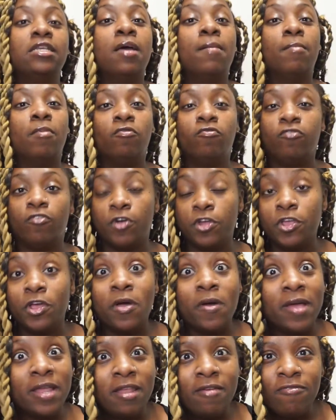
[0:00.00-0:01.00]
Before you
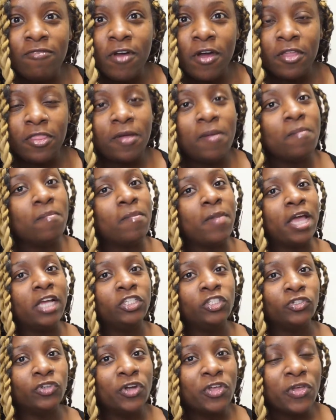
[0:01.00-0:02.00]
go any further, make
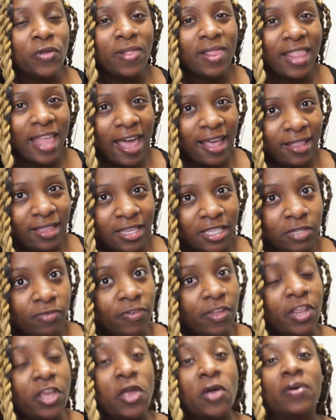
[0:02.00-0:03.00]
sure you like this
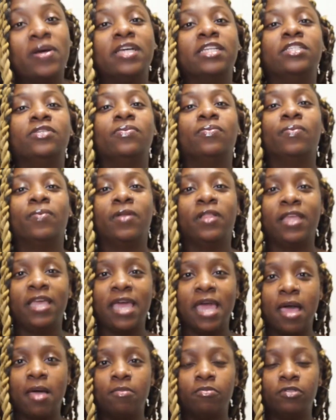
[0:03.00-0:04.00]
video because it
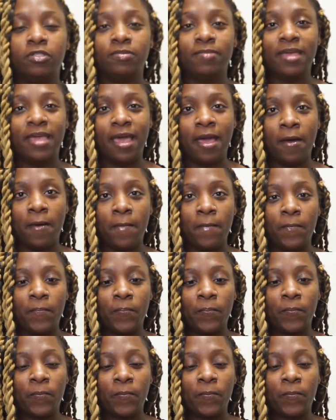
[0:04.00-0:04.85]
really helps me out,